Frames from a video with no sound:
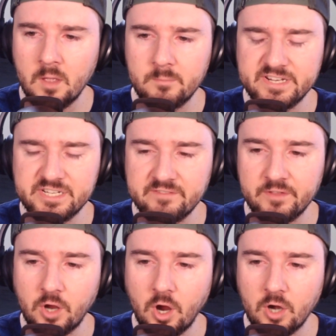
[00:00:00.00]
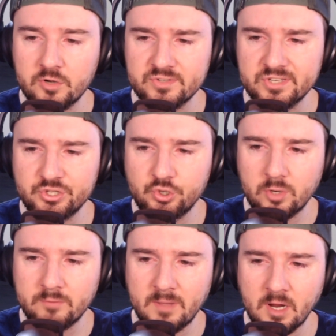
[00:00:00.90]
Pitching for the Cardinals is
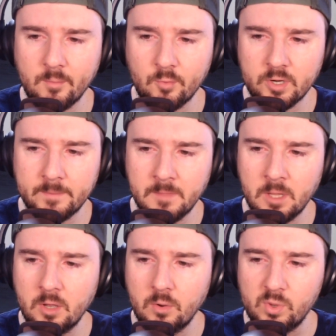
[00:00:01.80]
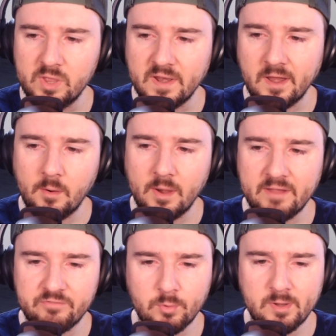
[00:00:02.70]
Jordan Montgomery with an ERA
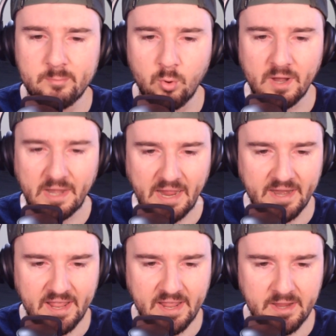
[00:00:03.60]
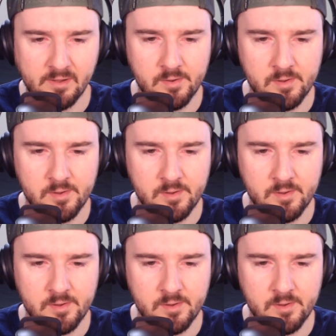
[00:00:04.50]
of 3.88.